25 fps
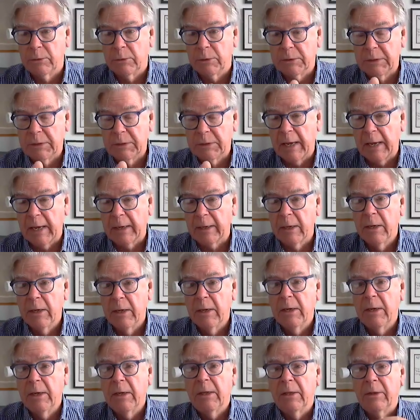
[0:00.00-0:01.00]
to tack,
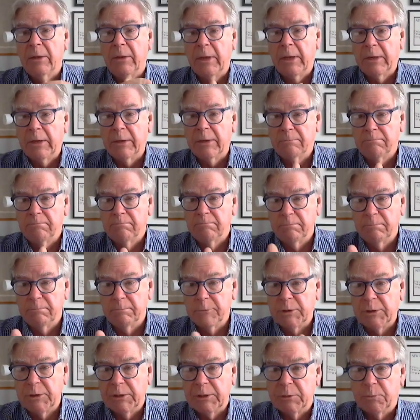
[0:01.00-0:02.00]
then
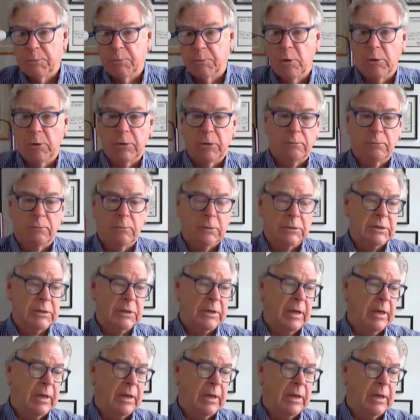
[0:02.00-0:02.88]
she has broken the rules